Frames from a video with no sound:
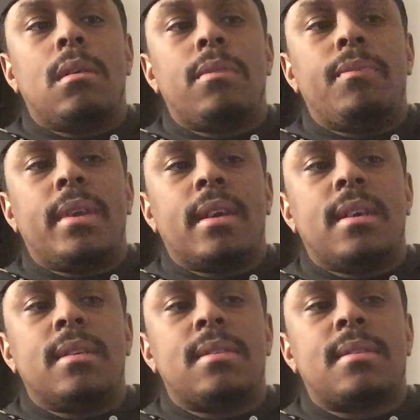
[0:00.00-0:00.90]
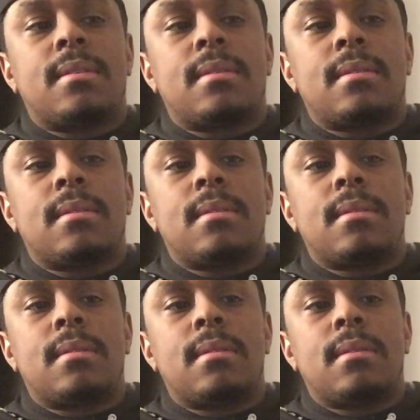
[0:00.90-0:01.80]
Because
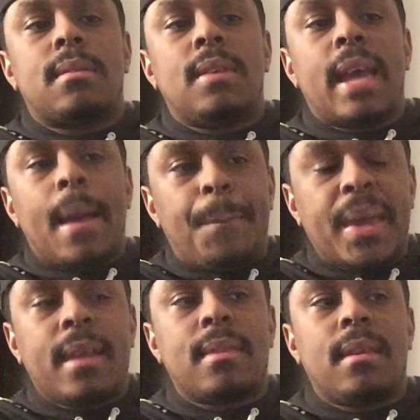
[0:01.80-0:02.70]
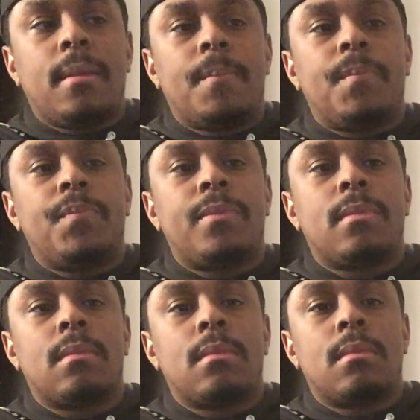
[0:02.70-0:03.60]
you have Bayley,
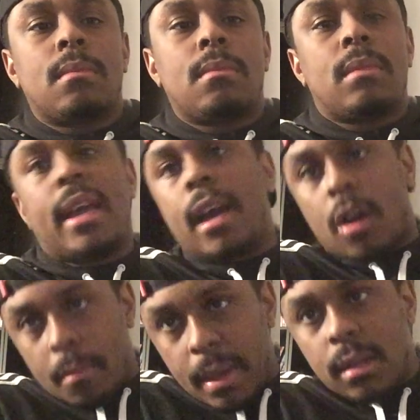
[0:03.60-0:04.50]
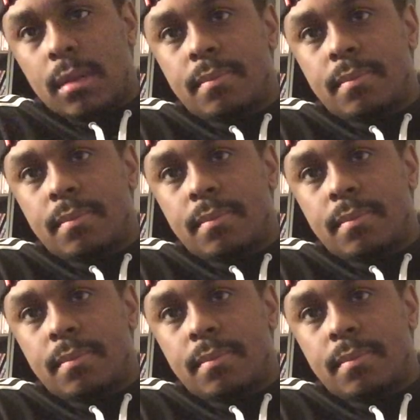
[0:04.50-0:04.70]
now you got Carmella.